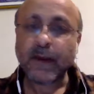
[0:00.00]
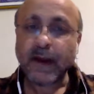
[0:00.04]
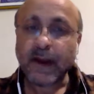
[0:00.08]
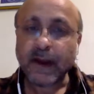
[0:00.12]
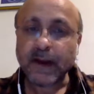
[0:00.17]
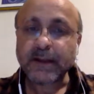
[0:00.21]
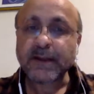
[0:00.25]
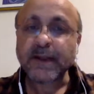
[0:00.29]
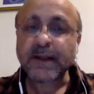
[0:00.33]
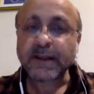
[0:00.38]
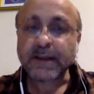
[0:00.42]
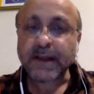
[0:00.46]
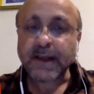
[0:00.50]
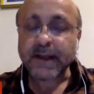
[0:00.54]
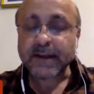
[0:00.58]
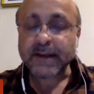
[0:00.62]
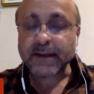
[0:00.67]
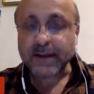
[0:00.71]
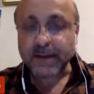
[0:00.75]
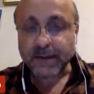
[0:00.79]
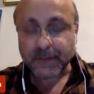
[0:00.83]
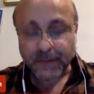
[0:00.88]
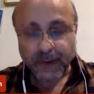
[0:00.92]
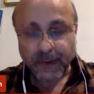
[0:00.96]
I think
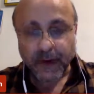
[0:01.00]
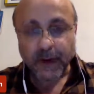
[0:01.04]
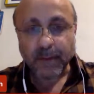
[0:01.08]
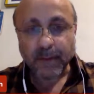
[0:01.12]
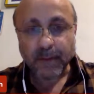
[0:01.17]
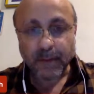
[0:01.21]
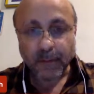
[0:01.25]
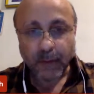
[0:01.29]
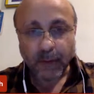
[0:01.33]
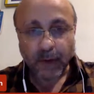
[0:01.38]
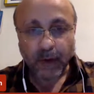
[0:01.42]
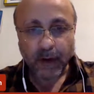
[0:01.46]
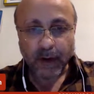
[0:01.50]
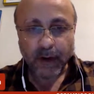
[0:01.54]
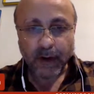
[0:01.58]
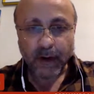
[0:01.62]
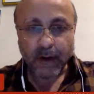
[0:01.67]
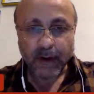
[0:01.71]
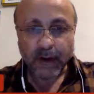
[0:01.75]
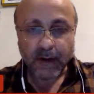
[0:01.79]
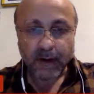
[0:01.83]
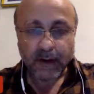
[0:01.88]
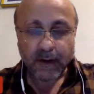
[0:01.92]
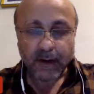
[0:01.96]
that is very important.
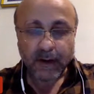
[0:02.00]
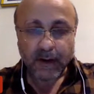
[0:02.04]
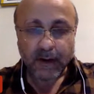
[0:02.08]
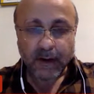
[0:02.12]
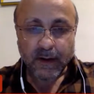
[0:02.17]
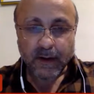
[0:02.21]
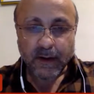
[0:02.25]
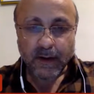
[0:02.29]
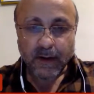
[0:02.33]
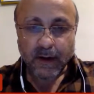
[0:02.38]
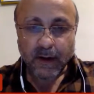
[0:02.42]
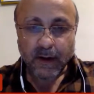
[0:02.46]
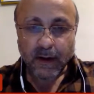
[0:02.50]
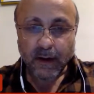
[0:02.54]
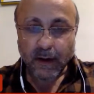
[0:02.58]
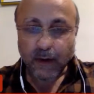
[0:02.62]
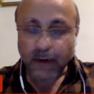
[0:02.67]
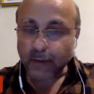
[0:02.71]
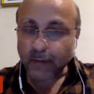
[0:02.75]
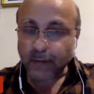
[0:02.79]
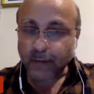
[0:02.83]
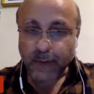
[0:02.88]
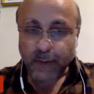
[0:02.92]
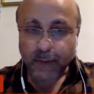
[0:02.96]
A
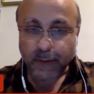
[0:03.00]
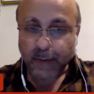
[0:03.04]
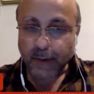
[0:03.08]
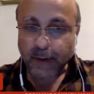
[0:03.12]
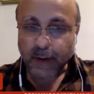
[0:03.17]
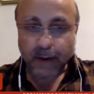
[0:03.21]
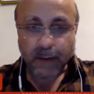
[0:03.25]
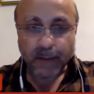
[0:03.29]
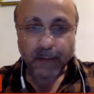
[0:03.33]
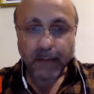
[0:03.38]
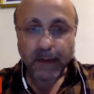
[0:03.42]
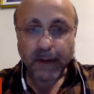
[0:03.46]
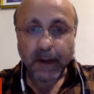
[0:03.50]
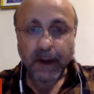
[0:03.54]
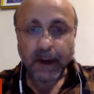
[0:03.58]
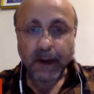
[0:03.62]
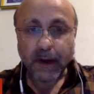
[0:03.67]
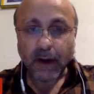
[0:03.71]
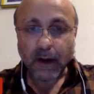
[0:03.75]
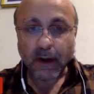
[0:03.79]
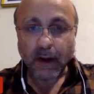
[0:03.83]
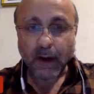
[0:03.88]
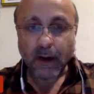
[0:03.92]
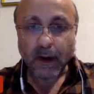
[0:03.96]
lot of people
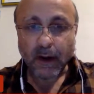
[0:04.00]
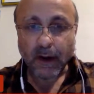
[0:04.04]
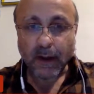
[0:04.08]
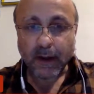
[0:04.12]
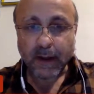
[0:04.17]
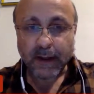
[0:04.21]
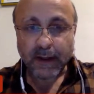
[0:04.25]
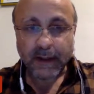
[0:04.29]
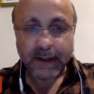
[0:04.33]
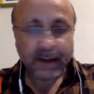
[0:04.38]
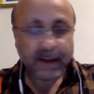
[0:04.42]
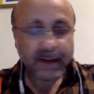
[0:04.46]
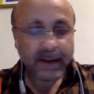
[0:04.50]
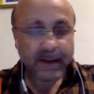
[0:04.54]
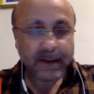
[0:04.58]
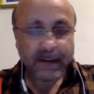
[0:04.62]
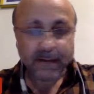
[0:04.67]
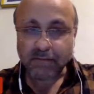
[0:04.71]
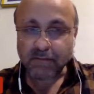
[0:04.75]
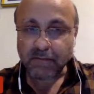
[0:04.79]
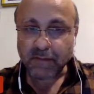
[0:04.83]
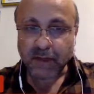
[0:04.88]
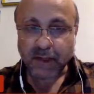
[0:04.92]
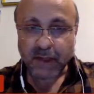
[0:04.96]
complain a lot and
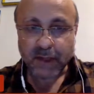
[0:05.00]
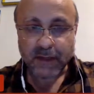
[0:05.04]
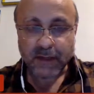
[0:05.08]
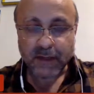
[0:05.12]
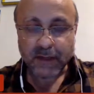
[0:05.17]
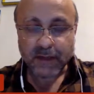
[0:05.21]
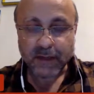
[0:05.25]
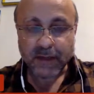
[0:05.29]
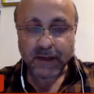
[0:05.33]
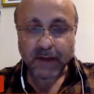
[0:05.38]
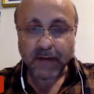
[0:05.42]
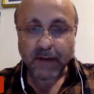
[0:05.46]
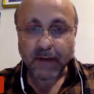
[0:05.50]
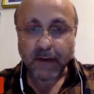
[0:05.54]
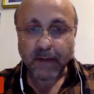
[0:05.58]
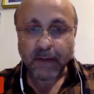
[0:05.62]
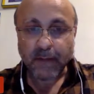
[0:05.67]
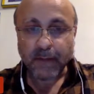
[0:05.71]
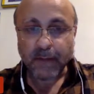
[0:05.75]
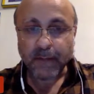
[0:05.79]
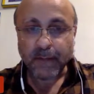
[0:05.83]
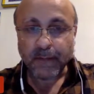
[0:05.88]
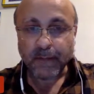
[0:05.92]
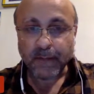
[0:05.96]
then they just give up.
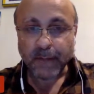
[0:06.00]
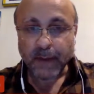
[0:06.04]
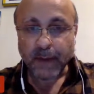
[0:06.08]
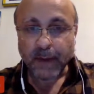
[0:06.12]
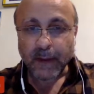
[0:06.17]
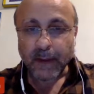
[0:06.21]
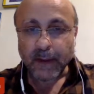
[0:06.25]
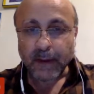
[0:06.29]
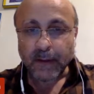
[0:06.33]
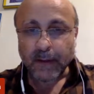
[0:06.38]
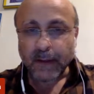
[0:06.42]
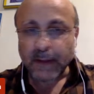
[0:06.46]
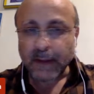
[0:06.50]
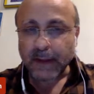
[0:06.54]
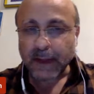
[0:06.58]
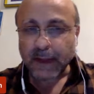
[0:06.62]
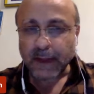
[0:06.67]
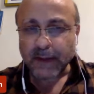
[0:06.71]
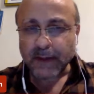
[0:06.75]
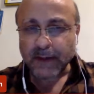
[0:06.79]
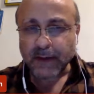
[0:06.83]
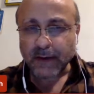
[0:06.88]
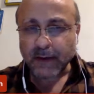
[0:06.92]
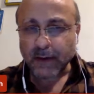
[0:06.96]
But
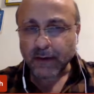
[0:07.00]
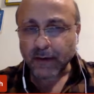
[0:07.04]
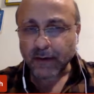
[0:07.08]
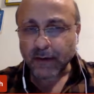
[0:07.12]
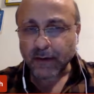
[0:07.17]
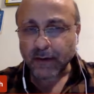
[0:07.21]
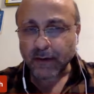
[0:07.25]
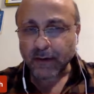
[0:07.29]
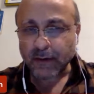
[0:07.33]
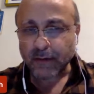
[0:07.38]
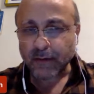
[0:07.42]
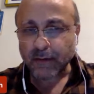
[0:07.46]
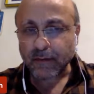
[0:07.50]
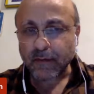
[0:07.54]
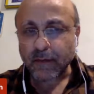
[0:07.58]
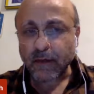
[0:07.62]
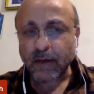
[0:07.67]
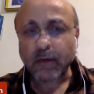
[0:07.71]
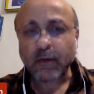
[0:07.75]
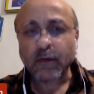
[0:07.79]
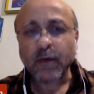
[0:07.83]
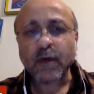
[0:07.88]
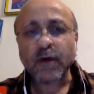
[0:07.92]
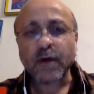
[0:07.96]
that's not
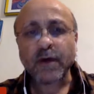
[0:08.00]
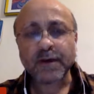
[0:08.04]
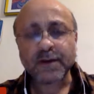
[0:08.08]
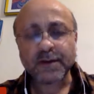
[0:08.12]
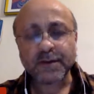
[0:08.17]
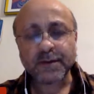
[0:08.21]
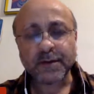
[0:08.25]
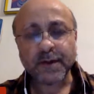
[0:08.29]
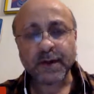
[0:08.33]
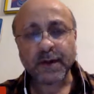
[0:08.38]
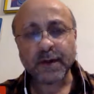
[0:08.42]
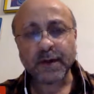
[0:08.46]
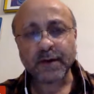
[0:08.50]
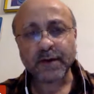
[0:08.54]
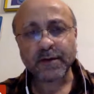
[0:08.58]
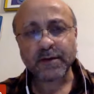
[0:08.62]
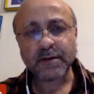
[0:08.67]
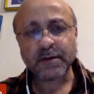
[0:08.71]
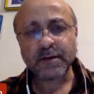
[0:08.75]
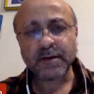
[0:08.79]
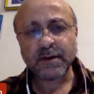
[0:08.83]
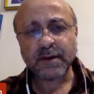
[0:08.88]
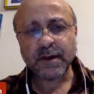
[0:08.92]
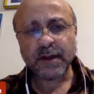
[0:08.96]
what works, because
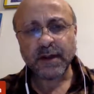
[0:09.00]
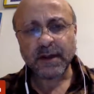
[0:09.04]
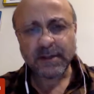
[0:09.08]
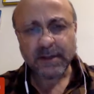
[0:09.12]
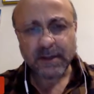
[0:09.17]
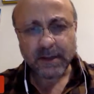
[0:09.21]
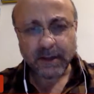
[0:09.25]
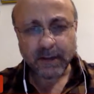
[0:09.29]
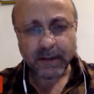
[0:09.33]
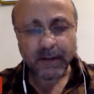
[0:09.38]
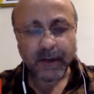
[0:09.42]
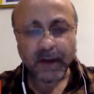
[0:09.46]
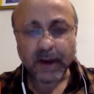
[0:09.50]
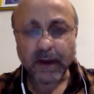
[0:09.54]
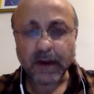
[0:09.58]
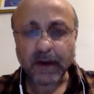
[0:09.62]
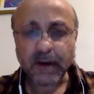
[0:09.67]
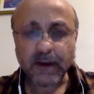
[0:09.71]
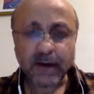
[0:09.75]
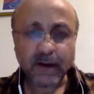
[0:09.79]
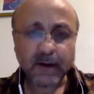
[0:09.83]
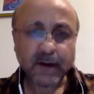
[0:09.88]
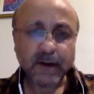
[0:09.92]
it's a difficult